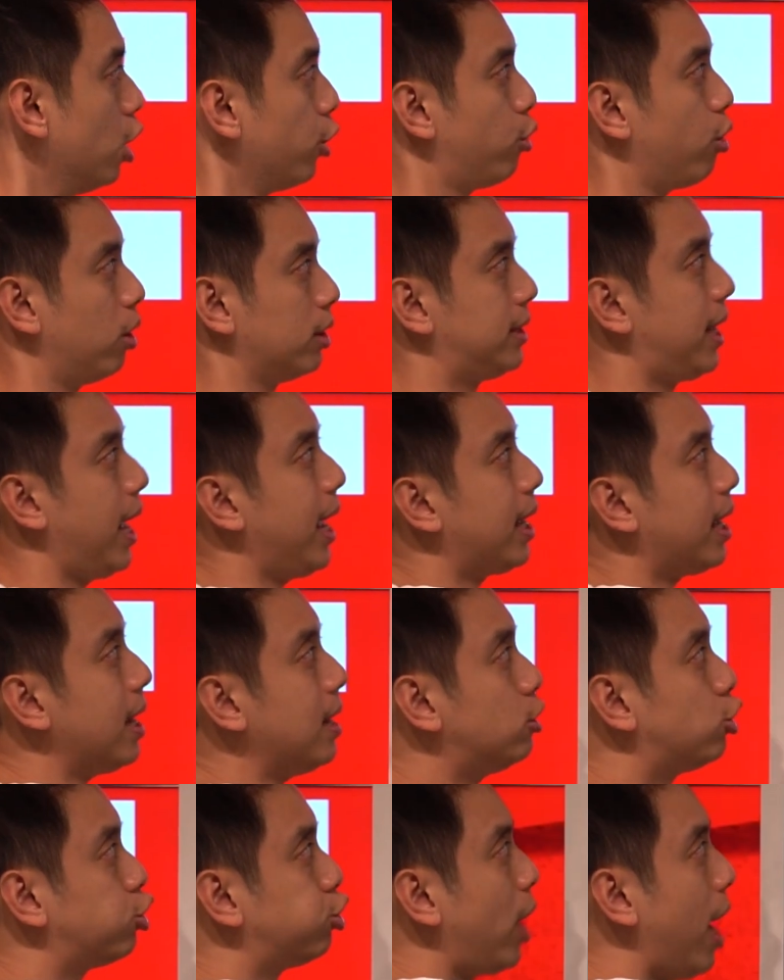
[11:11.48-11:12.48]
You're
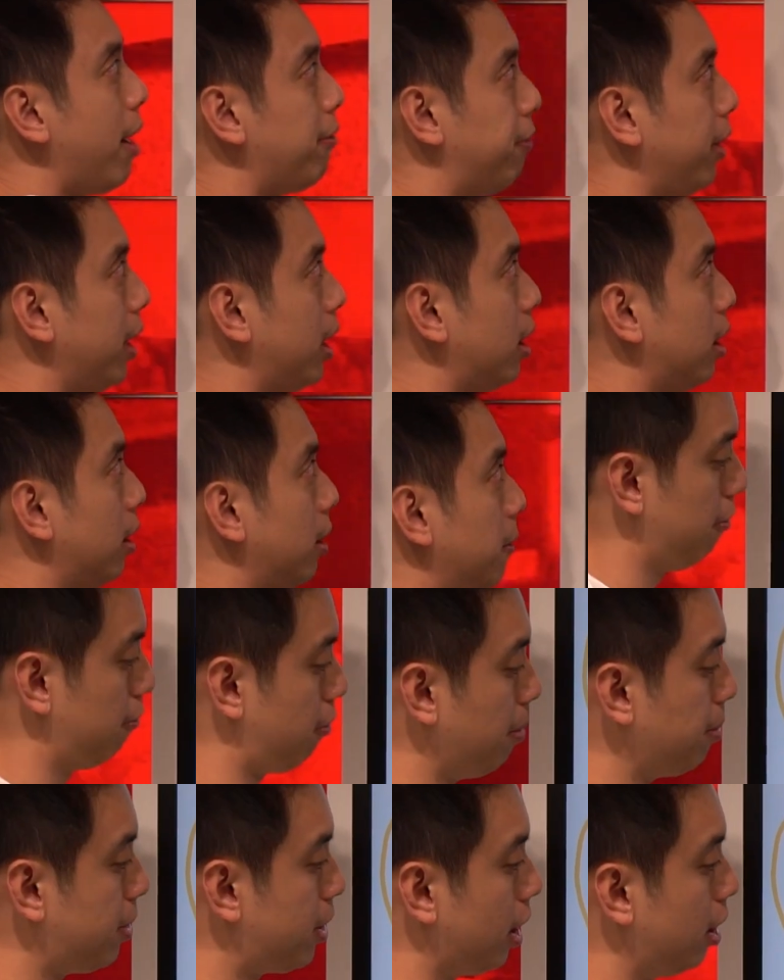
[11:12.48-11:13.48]
taking traffic
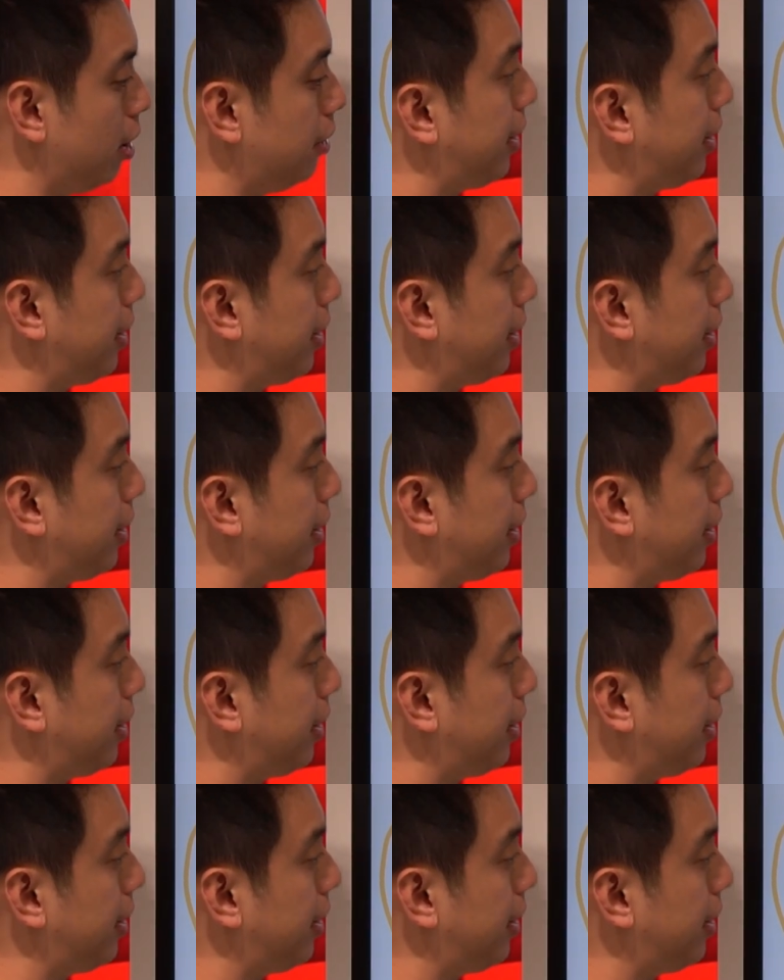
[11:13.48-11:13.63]
from here